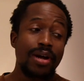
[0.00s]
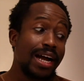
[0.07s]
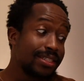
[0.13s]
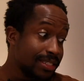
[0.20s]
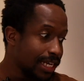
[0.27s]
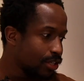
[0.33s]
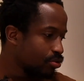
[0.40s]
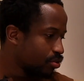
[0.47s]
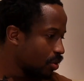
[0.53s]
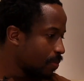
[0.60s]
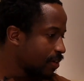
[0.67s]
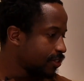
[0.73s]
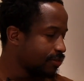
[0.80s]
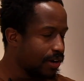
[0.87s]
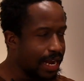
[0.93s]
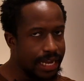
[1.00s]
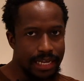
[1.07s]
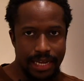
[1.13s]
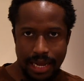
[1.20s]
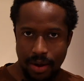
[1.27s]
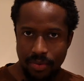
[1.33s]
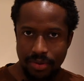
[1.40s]
guys, thank you so much for
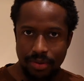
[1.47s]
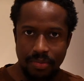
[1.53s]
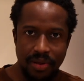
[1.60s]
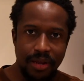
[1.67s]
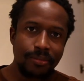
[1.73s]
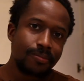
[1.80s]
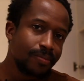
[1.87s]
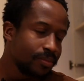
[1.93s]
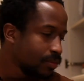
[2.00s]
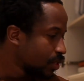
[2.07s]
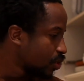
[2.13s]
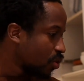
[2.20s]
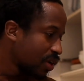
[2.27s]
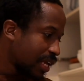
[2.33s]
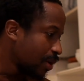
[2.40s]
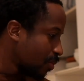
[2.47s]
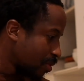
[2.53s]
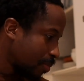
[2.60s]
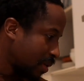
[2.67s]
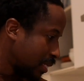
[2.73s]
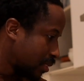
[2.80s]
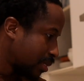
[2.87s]
hanging out with me, cooking with
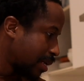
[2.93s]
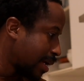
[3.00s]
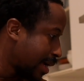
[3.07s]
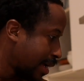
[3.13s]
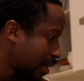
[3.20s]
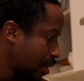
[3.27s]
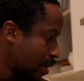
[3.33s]
me today.